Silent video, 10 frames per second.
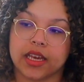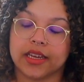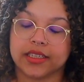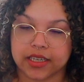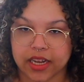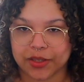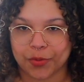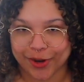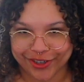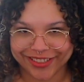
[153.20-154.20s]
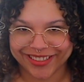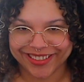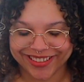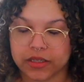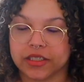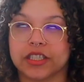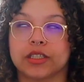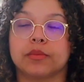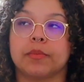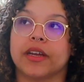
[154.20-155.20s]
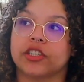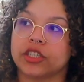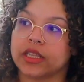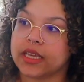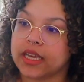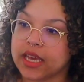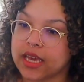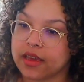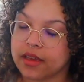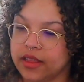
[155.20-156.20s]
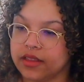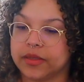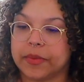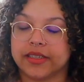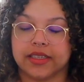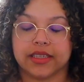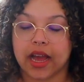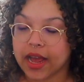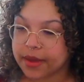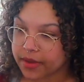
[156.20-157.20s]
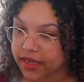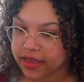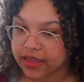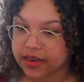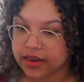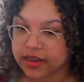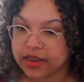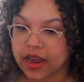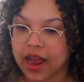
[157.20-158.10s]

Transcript: in today's world, especially in the spaces I'm in.